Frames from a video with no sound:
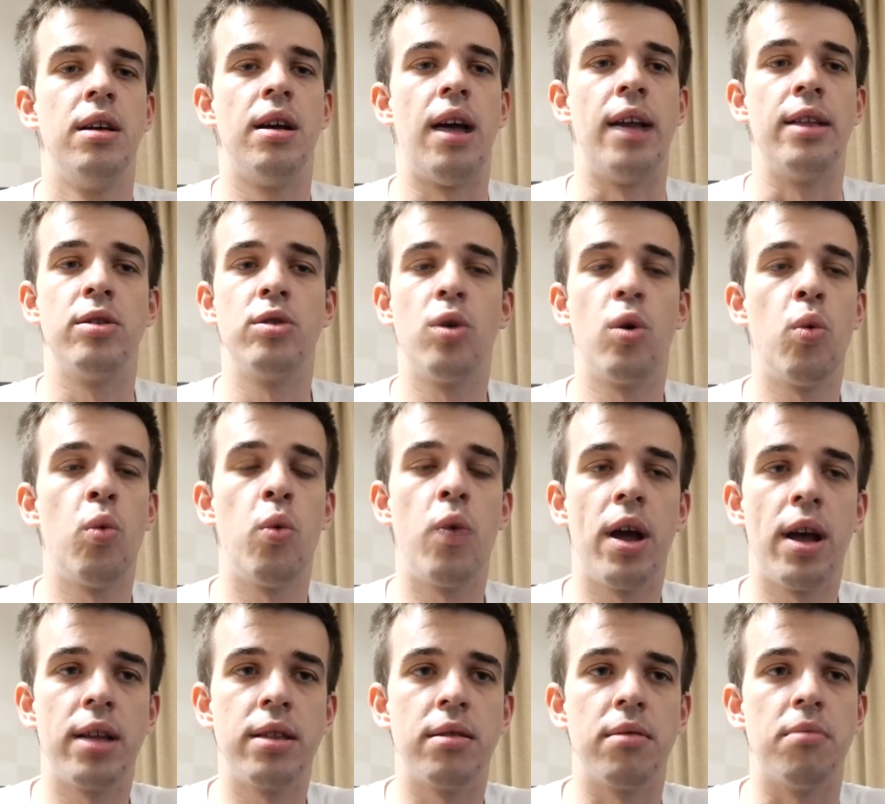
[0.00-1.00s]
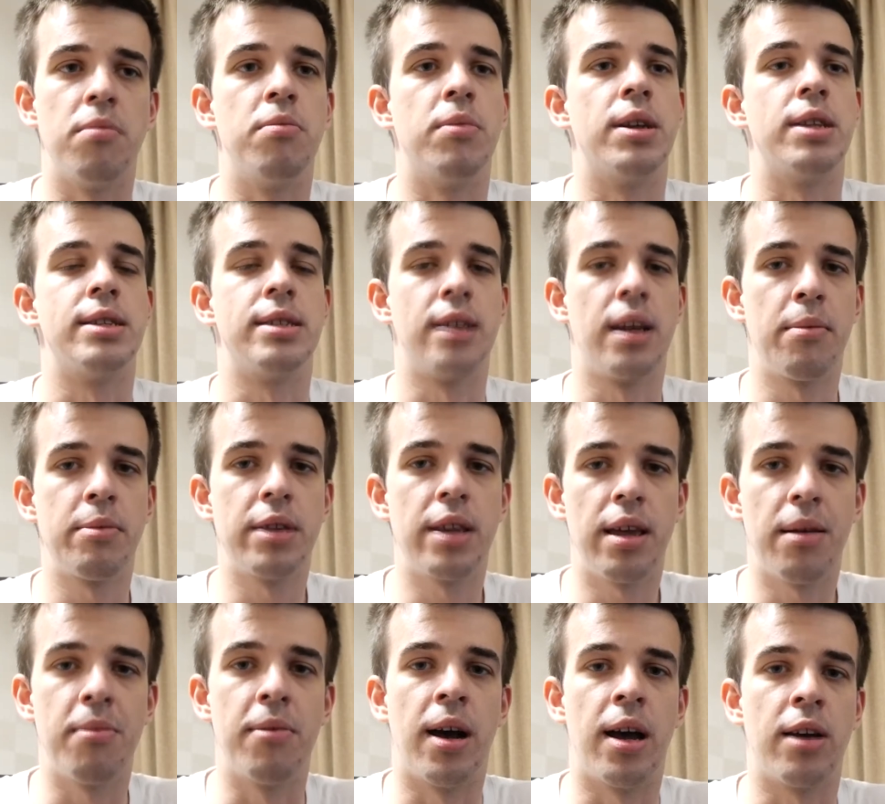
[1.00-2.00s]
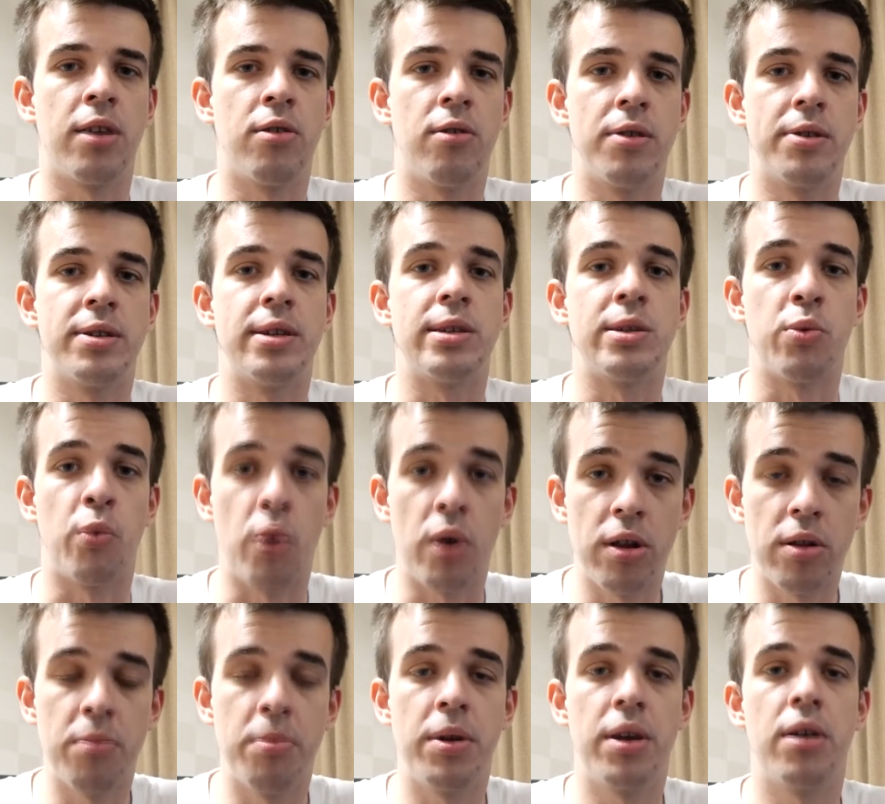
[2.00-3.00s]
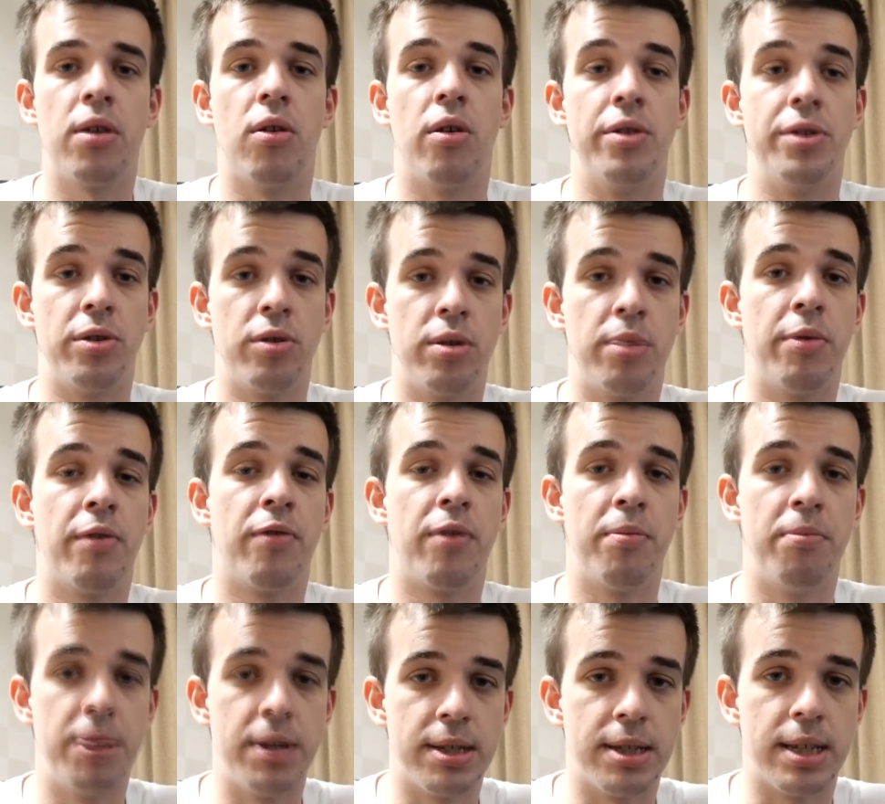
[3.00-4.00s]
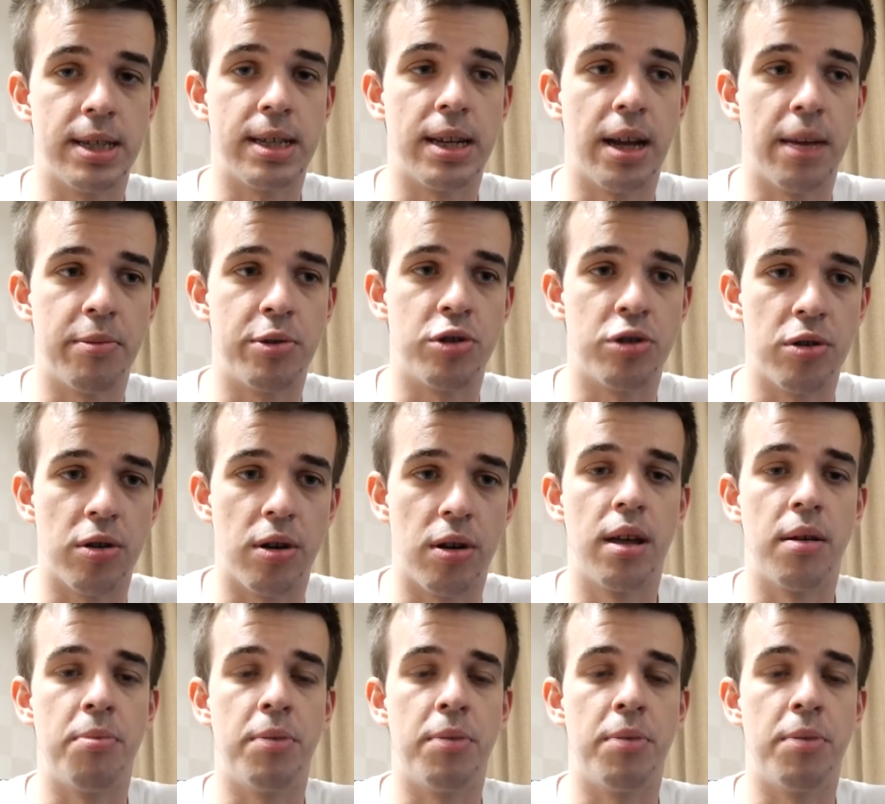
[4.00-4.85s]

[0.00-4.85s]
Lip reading: I don't know when, but someday my courses will be on Udemy for Business, I'm sure.